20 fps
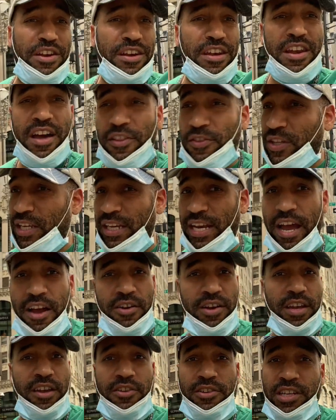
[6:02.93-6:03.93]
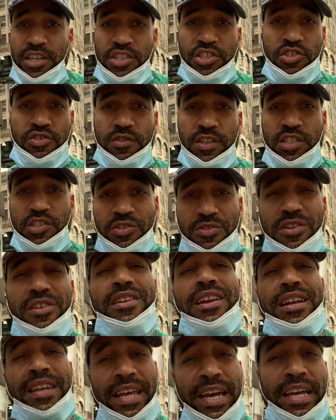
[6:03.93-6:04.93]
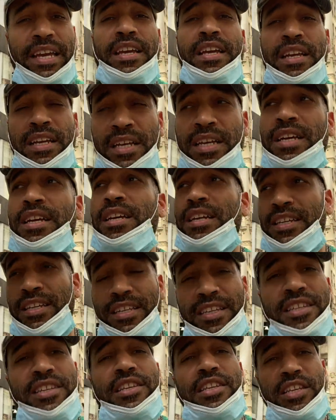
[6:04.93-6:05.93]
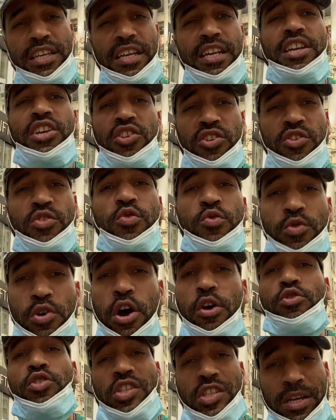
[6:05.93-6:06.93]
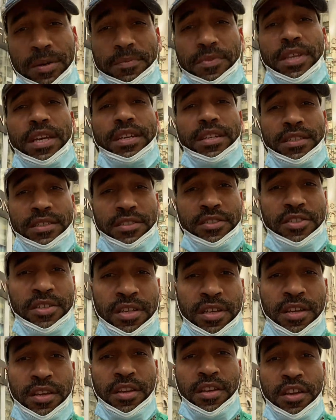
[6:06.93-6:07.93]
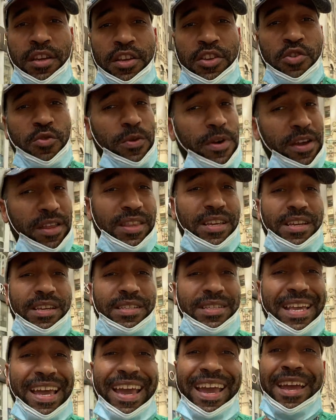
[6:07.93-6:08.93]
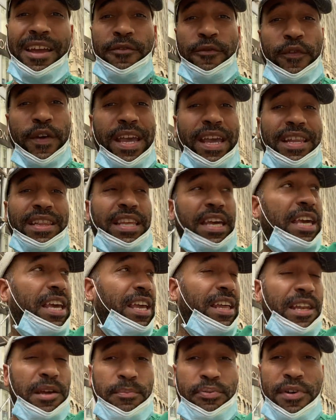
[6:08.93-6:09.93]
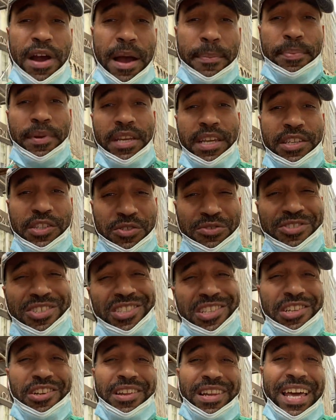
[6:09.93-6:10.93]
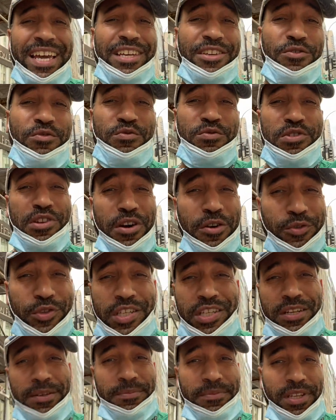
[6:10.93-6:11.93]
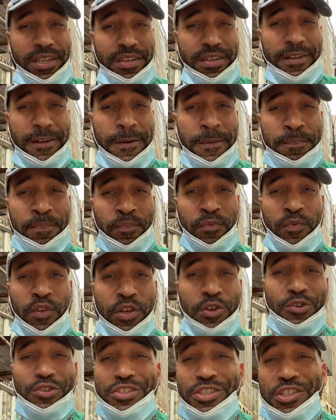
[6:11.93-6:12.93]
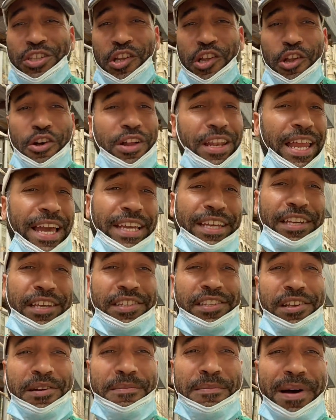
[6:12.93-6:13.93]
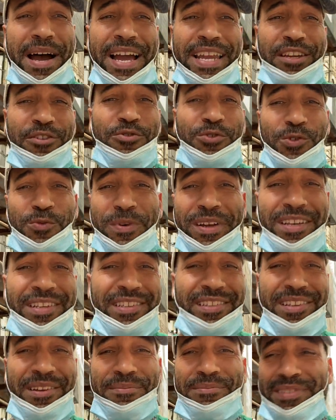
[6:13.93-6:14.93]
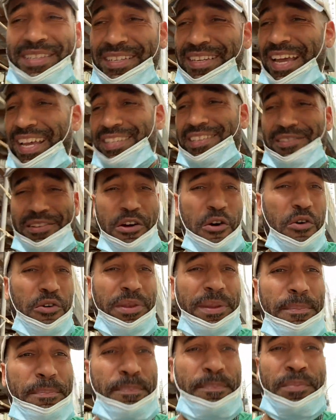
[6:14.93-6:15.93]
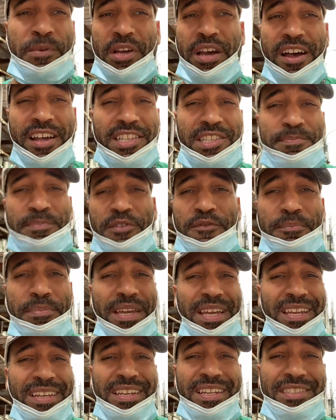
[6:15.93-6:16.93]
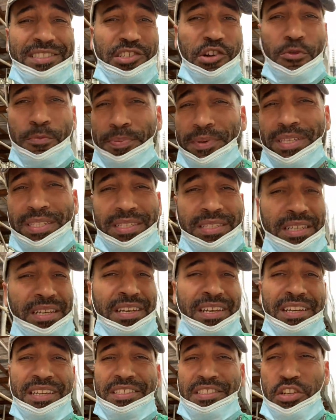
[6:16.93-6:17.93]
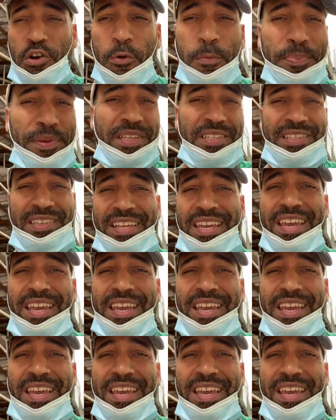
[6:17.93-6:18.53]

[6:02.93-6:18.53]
nothing out here on these streets. You're gonna look like you know something. You wear these and forget the healing properties. You just look like you know something. You just look like you're somebody who's wearing something that's on the cusp of being the dopest, dopest thing